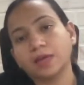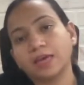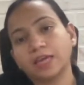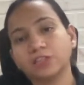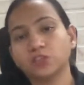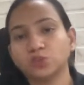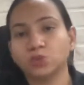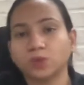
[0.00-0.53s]

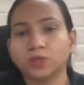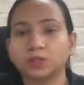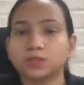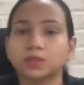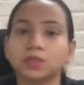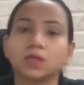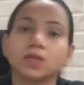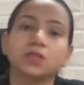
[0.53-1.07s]
H2S.
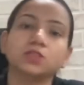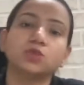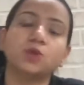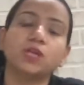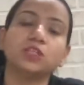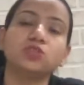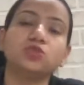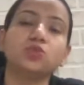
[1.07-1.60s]
So
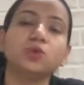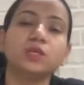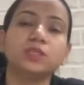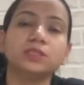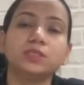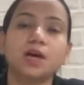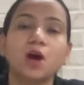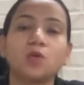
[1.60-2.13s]

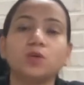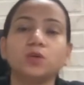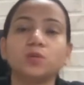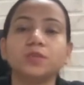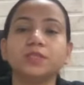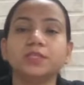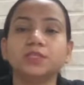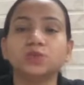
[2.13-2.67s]
H2S, how it
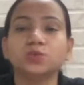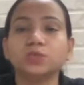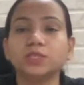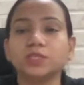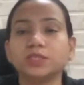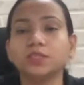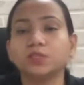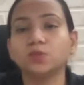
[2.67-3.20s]
will
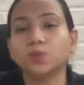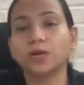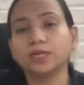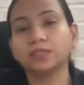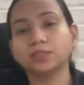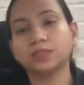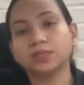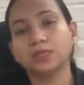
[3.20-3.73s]
dissociate into
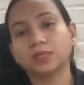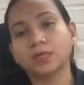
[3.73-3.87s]
ions?